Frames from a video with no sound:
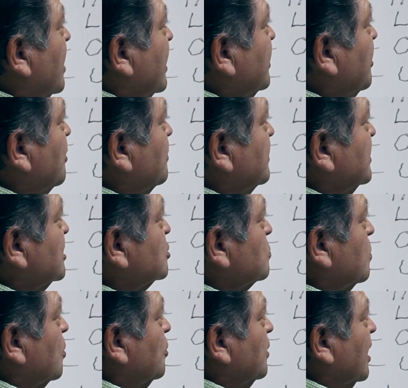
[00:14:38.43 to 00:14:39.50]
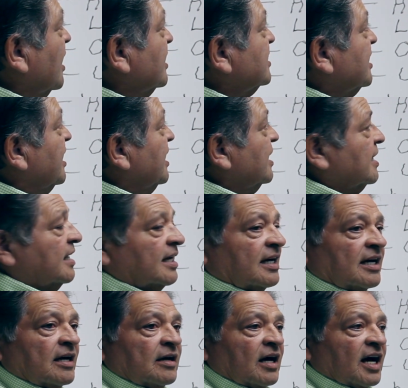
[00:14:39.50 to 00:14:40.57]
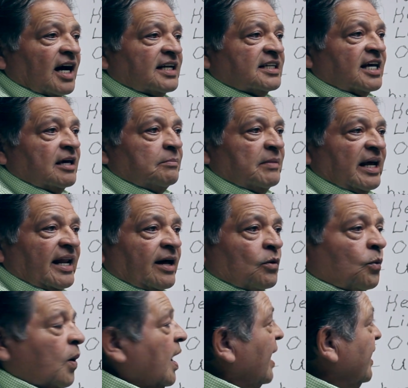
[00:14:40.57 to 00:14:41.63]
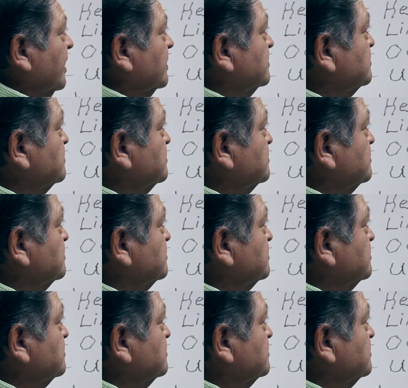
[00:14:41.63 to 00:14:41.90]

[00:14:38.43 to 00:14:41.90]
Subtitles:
right here in this word, hutki, hutki meaning white.